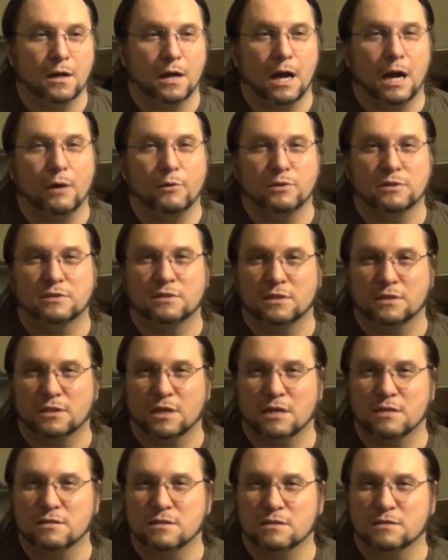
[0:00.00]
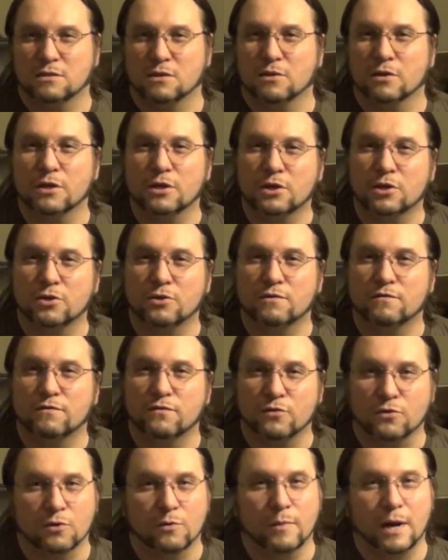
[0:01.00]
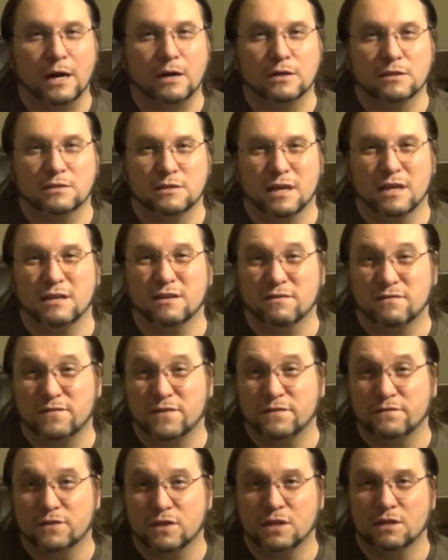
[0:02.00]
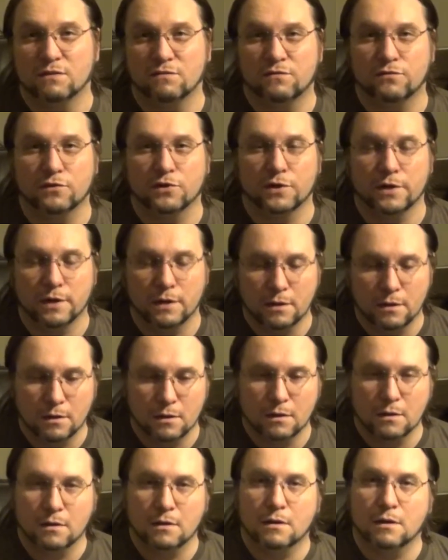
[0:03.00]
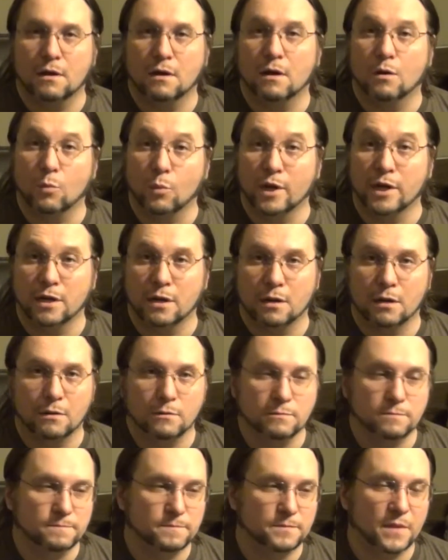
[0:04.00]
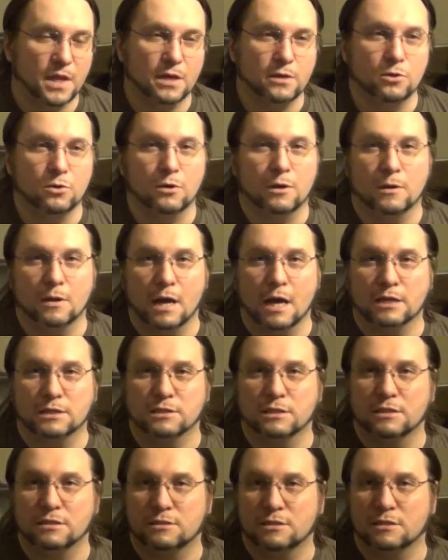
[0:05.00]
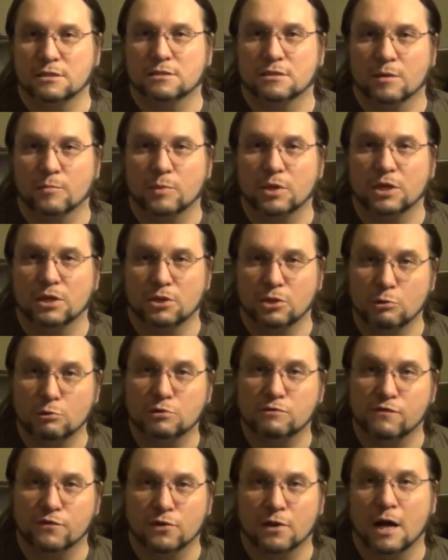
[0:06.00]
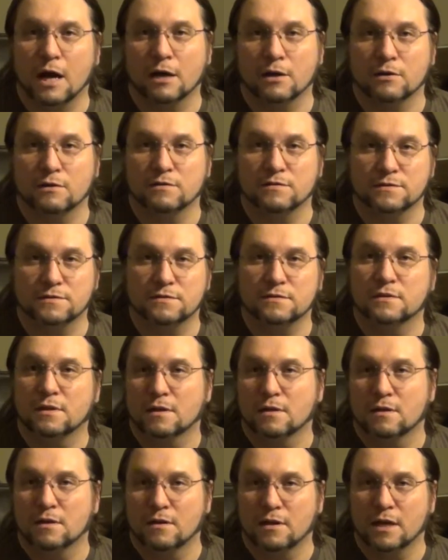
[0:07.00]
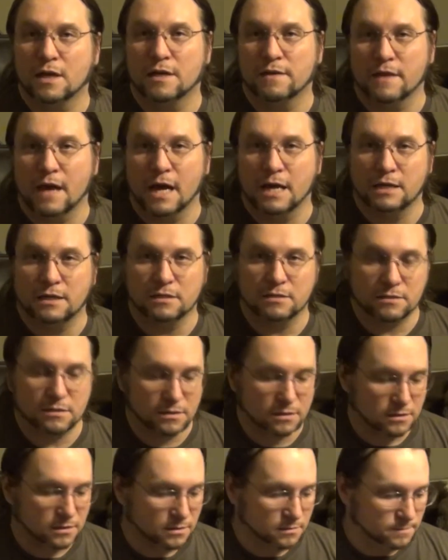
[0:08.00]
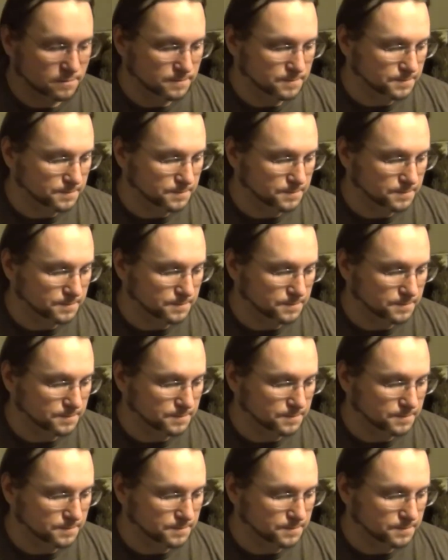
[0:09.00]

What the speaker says: I would suggest it's only good for about a 10 to 15 foot window that you could actually see something useful out of in that distance.